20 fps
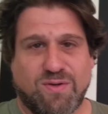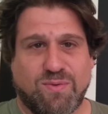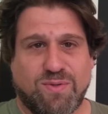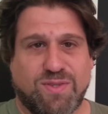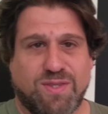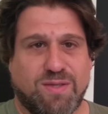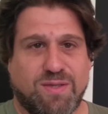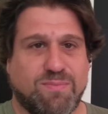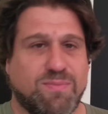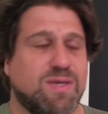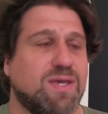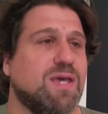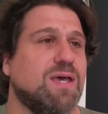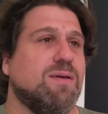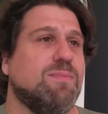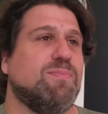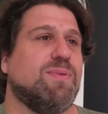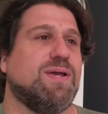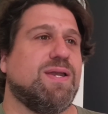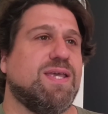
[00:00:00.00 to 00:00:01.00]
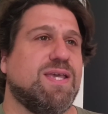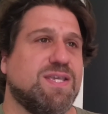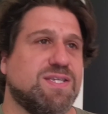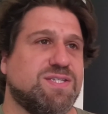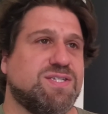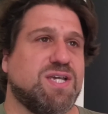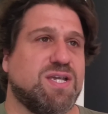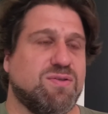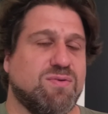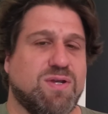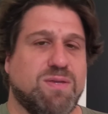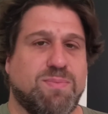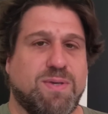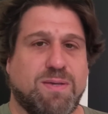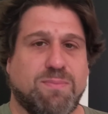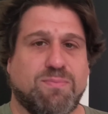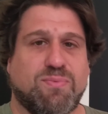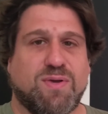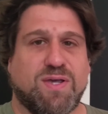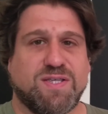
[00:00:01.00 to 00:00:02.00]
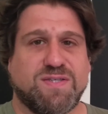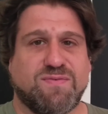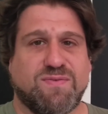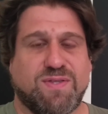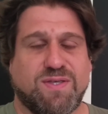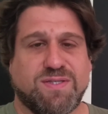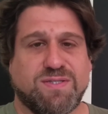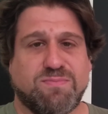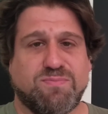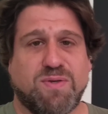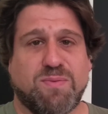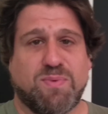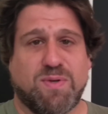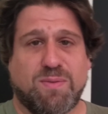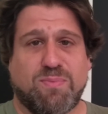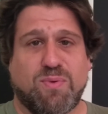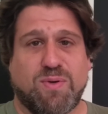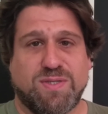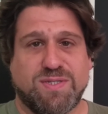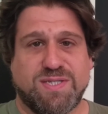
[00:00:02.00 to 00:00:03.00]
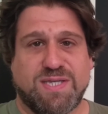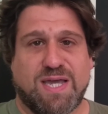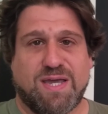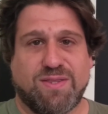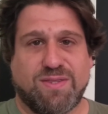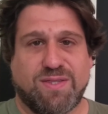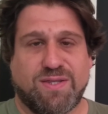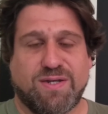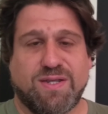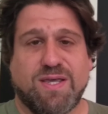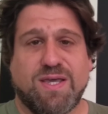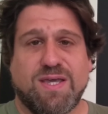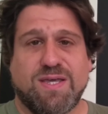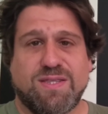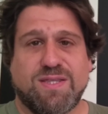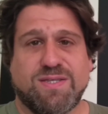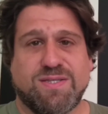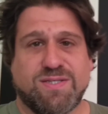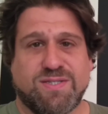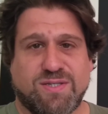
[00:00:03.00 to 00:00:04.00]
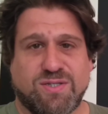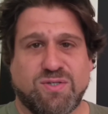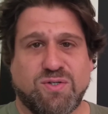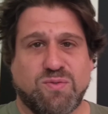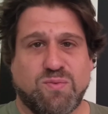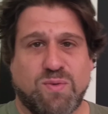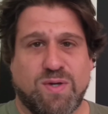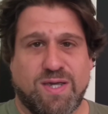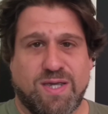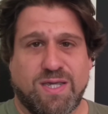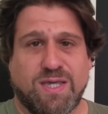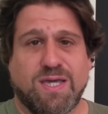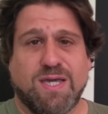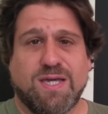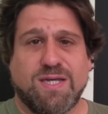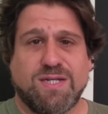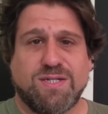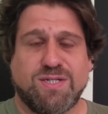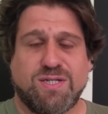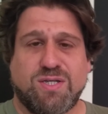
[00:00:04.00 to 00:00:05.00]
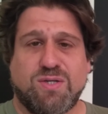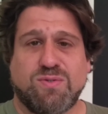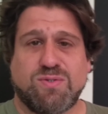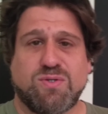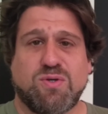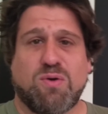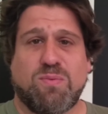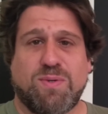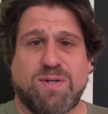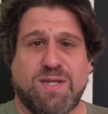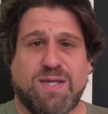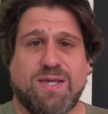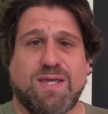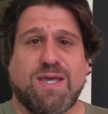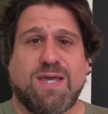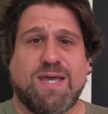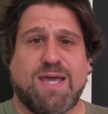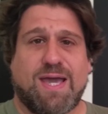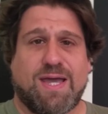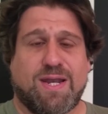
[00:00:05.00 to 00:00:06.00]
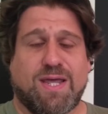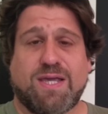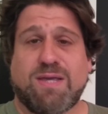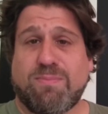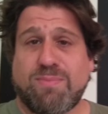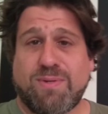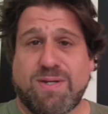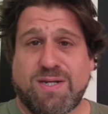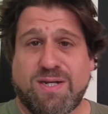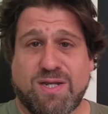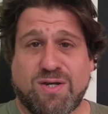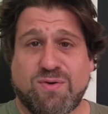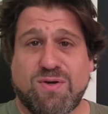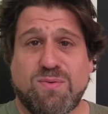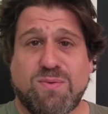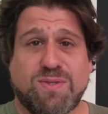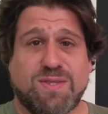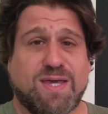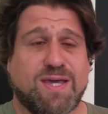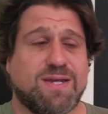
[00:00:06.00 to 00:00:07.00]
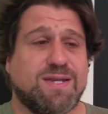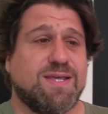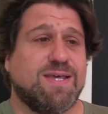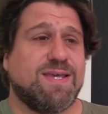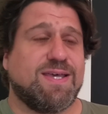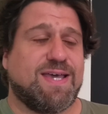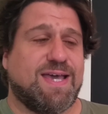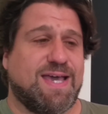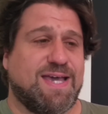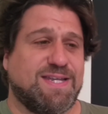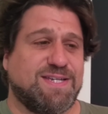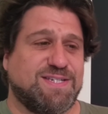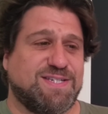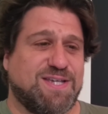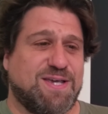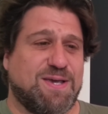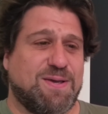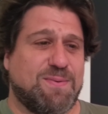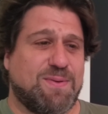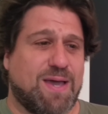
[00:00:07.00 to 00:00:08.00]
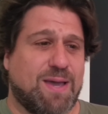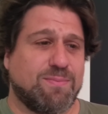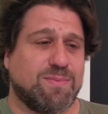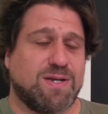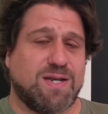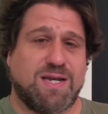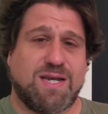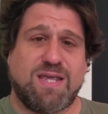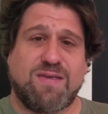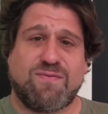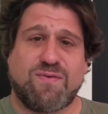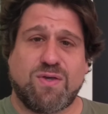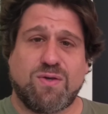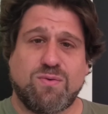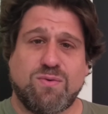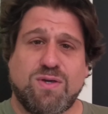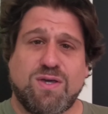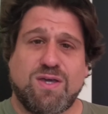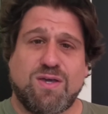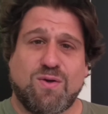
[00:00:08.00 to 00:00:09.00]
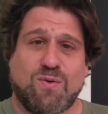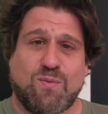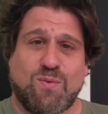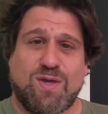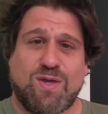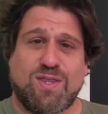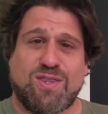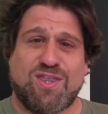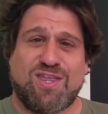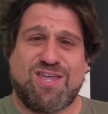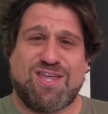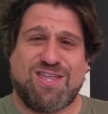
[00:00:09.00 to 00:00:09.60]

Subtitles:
with him, but he is genuinely being praised for this. And people are pointing out that this is a good way to use comedy, and I completely agree with that. And I'm going to leave you with